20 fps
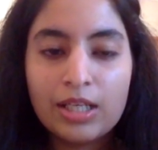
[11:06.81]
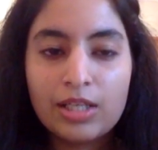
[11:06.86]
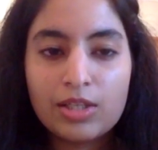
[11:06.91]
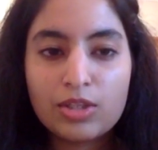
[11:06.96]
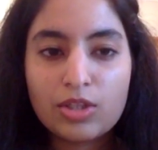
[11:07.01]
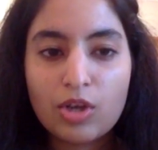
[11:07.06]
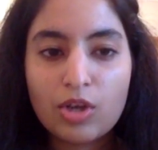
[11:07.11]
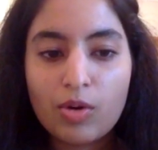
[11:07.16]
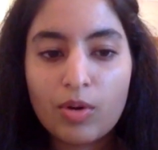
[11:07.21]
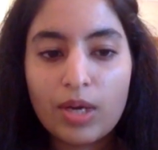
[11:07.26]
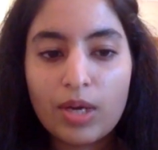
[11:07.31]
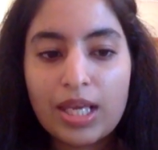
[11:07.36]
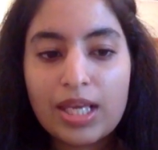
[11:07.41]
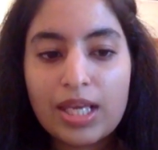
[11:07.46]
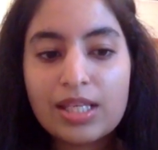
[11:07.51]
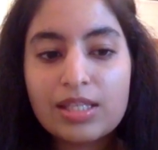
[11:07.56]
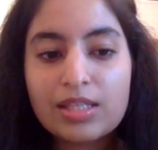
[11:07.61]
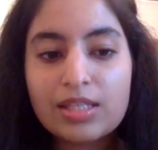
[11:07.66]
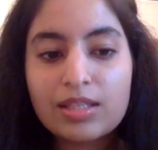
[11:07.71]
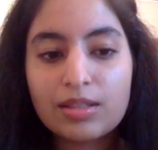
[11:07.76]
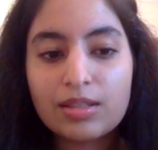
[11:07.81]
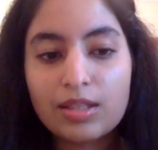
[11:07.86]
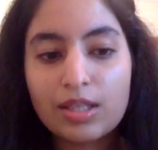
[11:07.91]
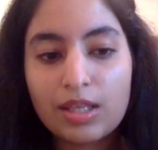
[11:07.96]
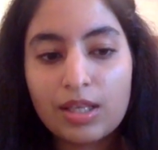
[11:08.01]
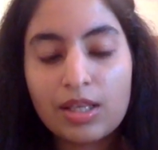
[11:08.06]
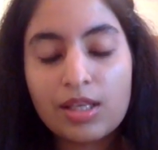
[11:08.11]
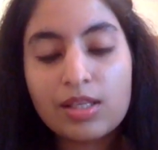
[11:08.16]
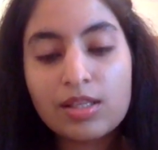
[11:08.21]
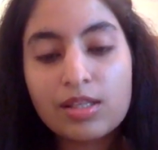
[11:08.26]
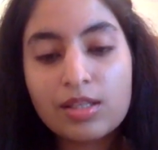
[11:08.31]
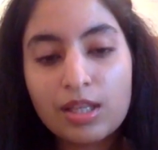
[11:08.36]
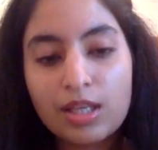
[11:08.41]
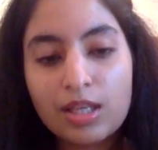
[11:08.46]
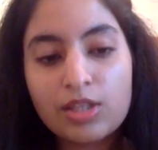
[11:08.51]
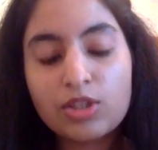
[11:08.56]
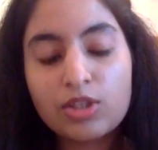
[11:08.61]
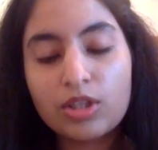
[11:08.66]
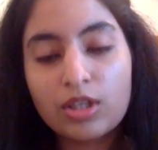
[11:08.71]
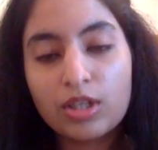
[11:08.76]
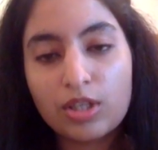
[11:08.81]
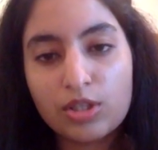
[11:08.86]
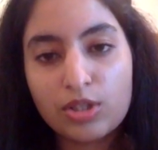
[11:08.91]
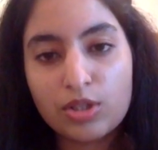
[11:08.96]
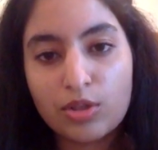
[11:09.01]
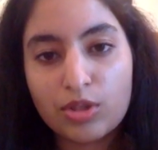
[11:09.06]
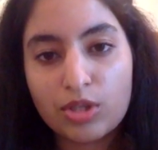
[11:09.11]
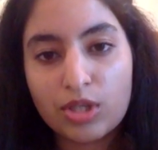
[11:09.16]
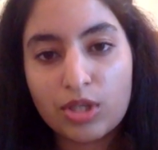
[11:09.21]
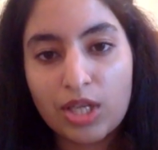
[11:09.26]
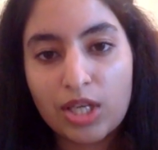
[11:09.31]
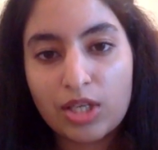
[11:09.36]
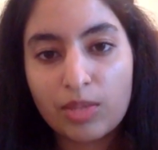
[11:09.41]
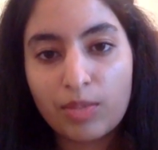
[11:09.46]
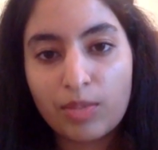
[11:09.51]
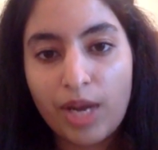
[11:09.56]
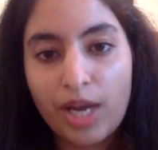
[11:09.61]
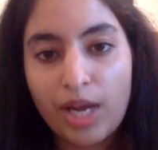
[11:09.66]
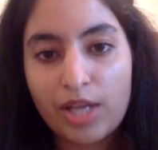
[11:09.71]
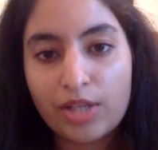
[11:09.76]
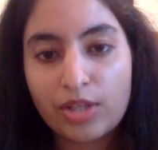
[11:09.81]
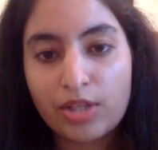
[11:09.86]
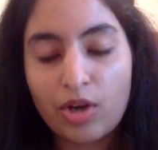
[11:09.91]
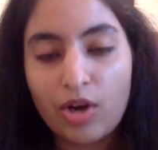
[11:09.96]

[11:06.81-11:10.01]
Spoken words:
So he started a social enterprise